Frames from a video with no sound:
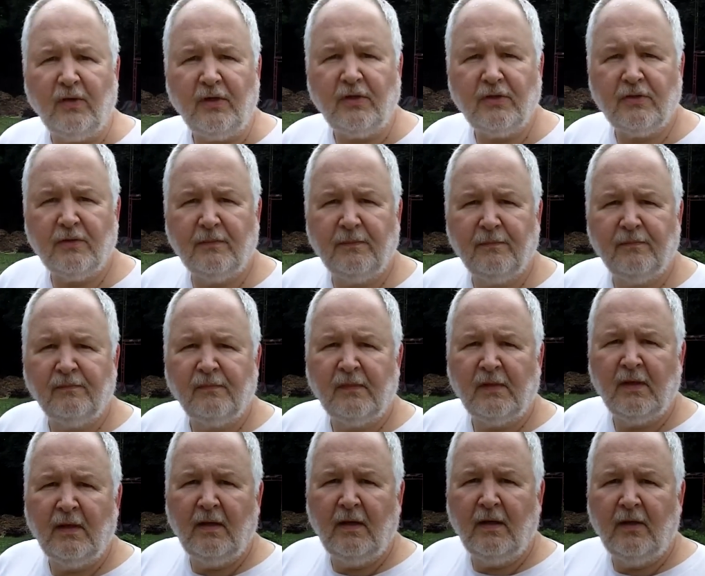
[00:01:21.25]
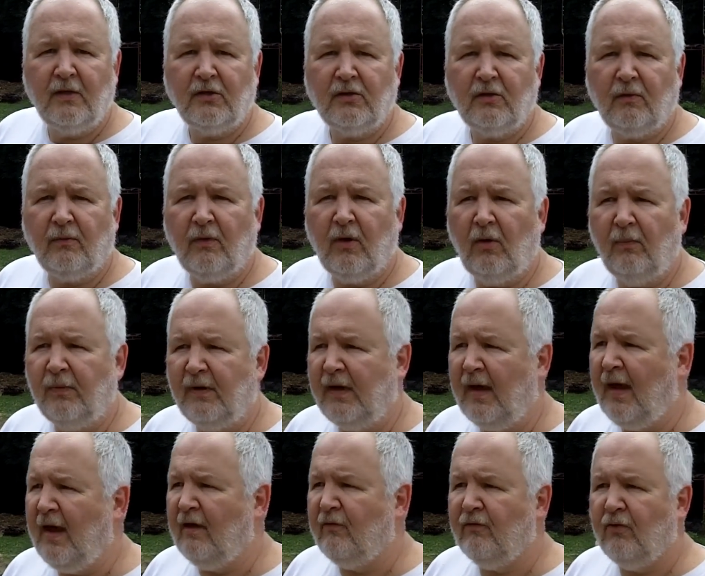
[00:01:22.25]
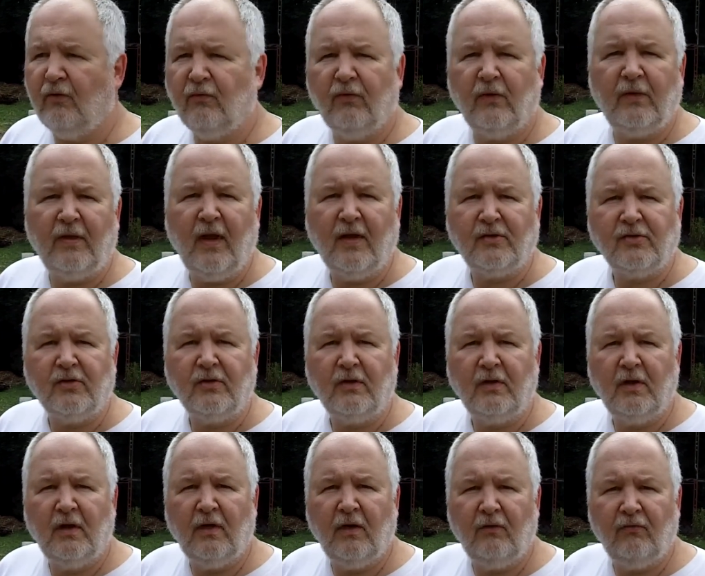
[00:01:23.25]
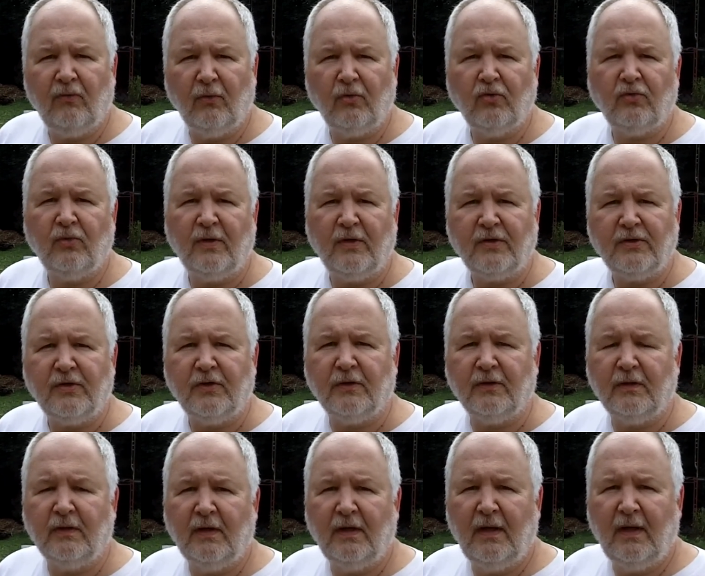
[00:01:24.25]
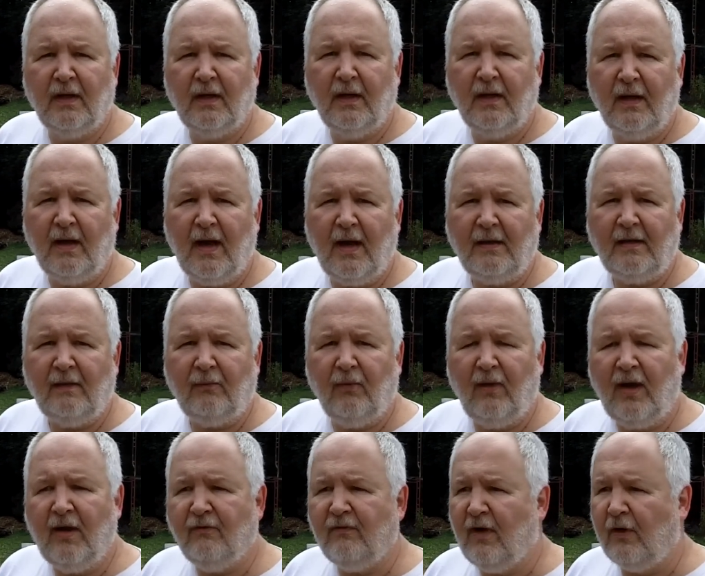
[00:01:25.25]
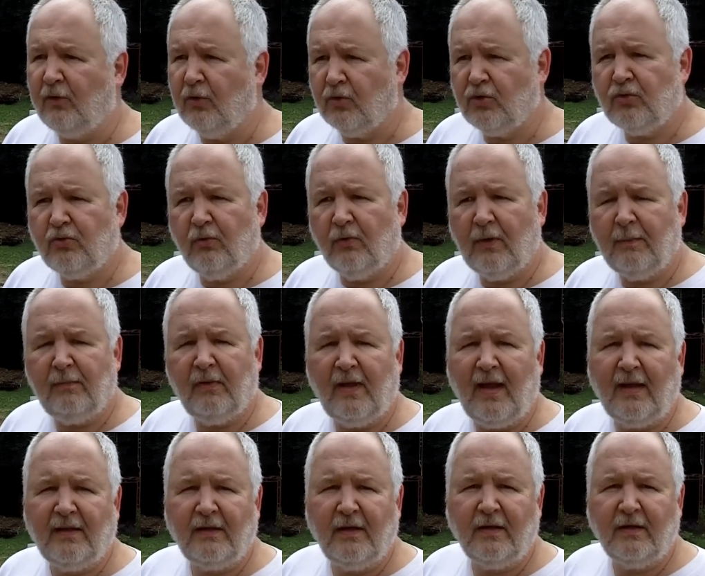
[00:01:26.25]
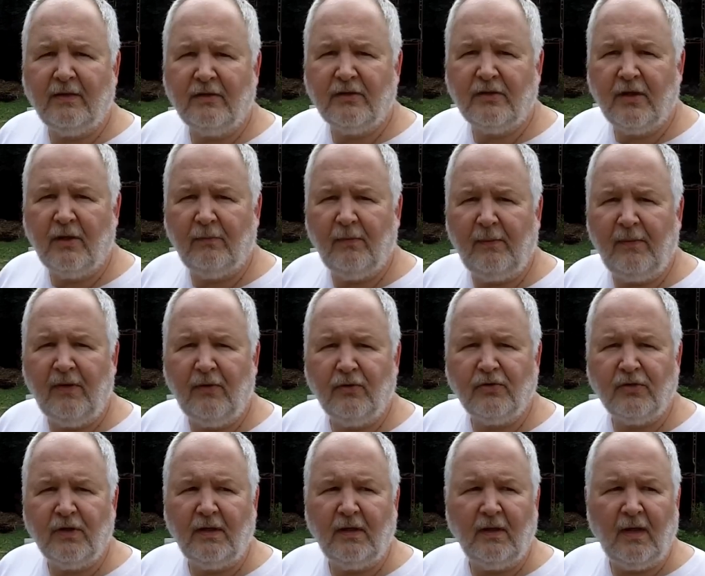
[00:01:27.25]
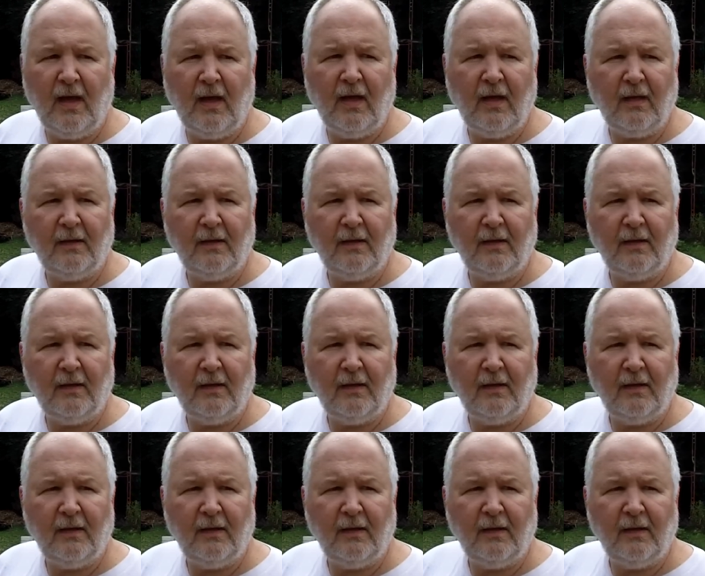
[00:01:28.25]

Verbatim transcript: trees. So we're hoping to have over 12 fruit trees here. Wonderful. And then we'll have understory plantings, and we'll be using